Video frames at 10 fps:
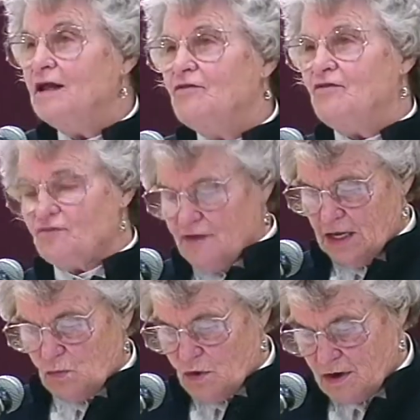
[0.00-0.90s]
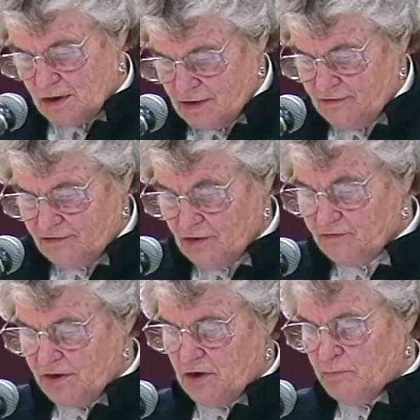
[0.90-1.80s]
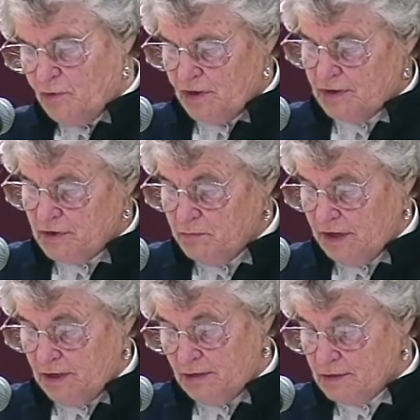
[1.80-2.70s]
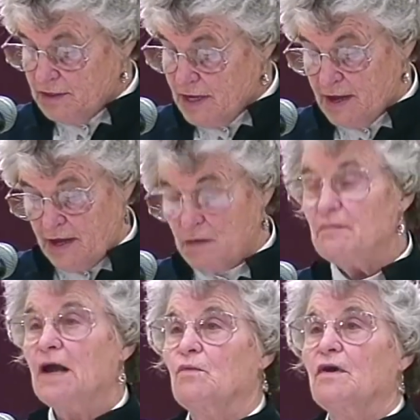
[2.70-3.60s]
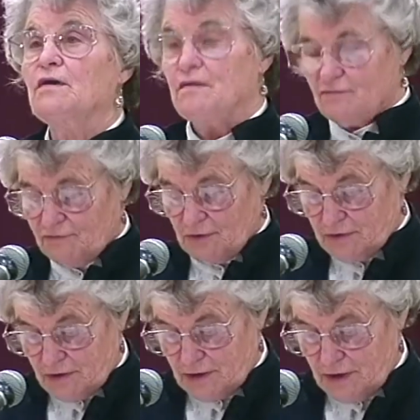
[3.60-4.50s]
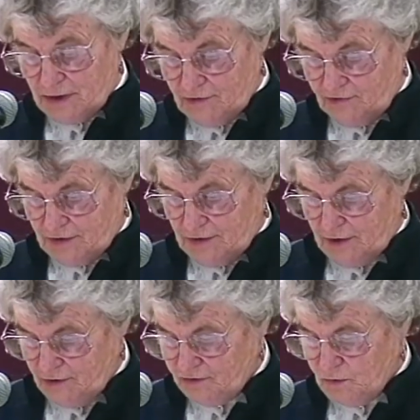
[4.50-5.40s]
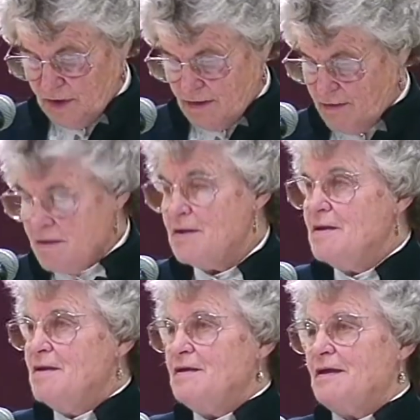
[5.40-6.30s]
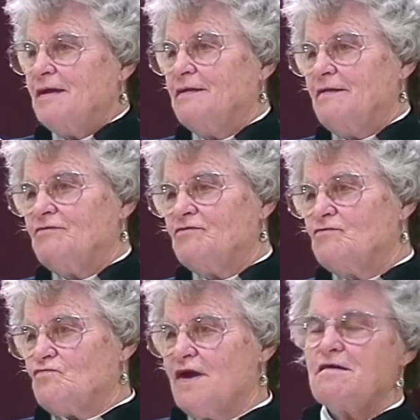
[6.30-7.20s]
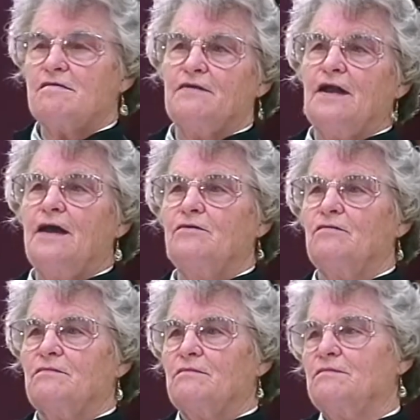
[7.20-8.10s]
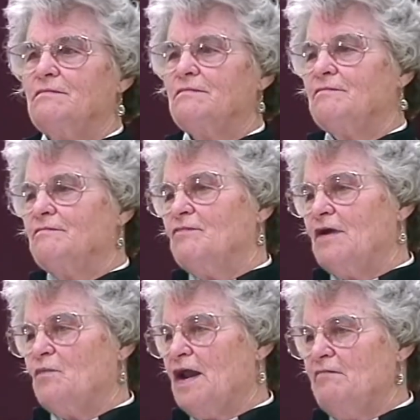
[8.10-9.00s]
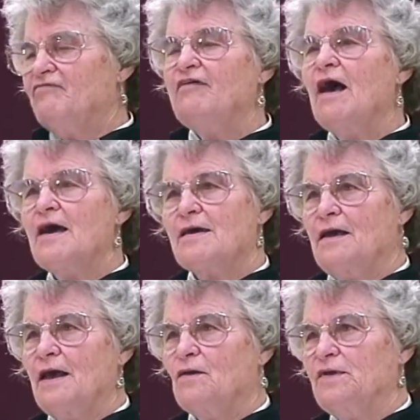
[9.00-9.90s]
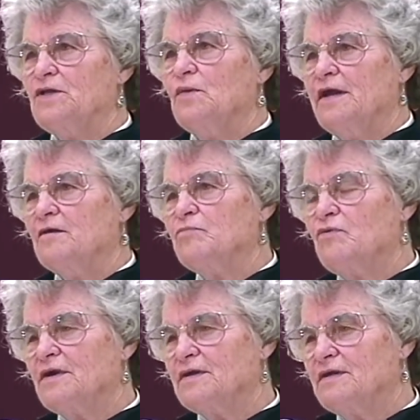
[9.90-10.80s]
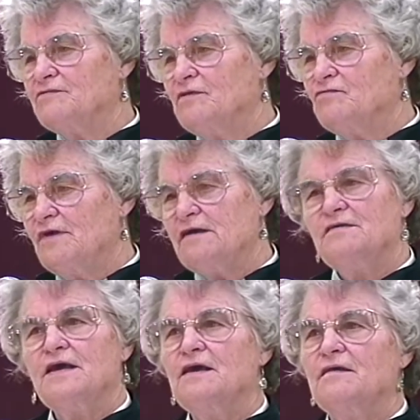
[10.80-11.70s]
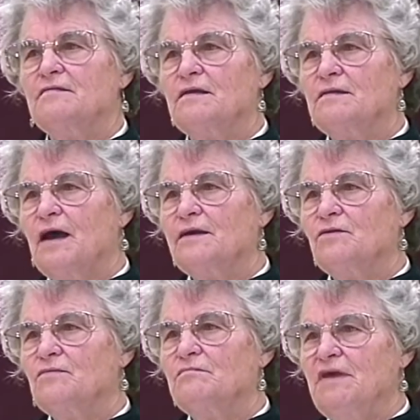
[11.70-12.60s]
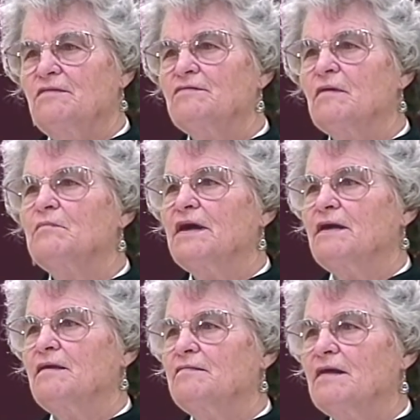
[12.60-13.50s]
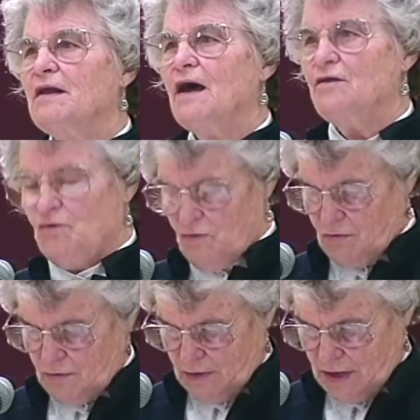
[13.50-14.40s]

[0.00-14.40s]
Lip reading: This network is still very important to me today in my work at Selkirk College and elsewhere, and it's rare that I don't, when I'm flying and I go into an airport, it's a rare day that I don't meet somebody that I knew